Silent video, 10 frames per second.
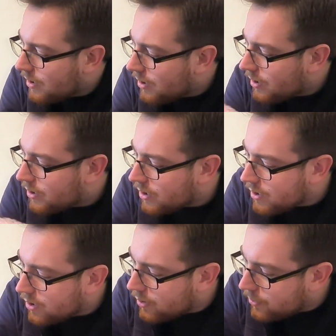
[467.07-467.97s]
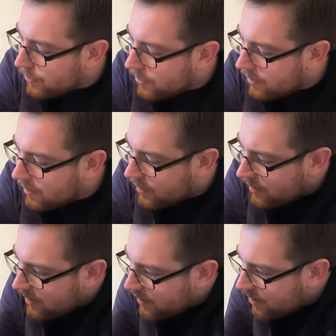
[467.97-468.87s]
Look at you.
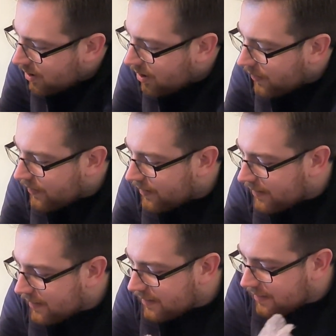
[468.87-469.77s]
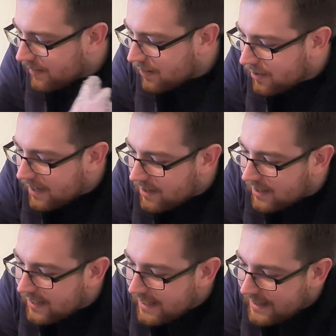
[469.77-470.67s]
God, look how
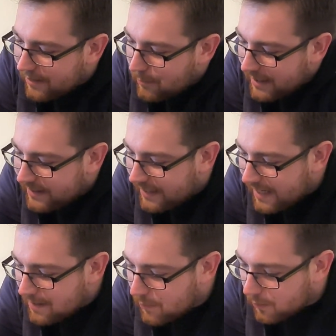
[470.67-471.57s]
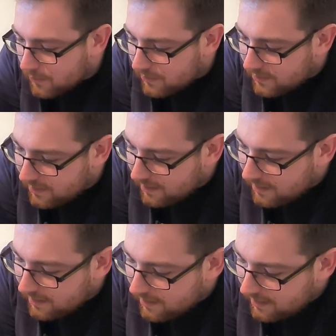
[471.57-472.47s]
clean they've made the cables.
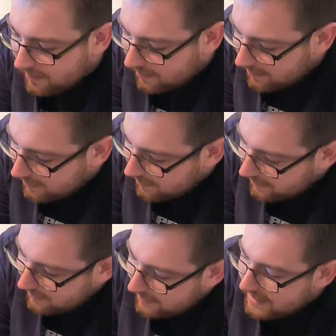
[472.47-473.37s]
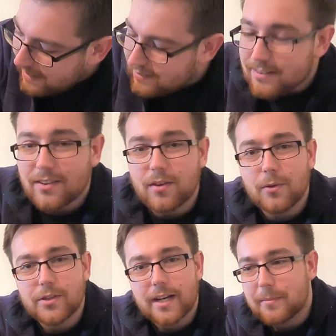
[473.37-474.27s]
Yes, it's a
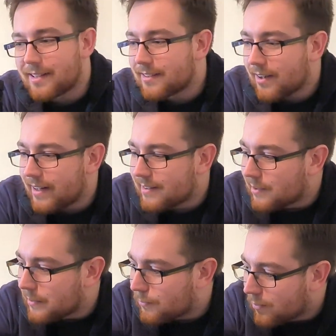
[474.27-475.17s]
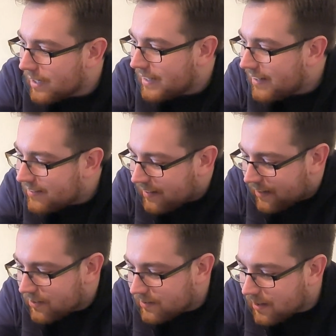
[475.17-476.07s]
2-chamber design, so it's really easy
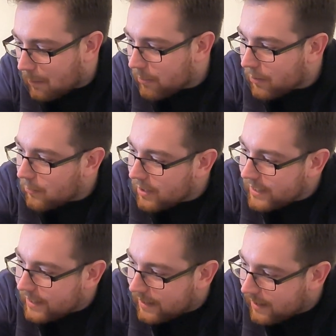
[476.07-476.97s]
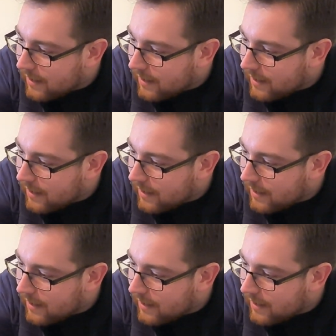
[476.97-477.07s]
to just dump it all in it.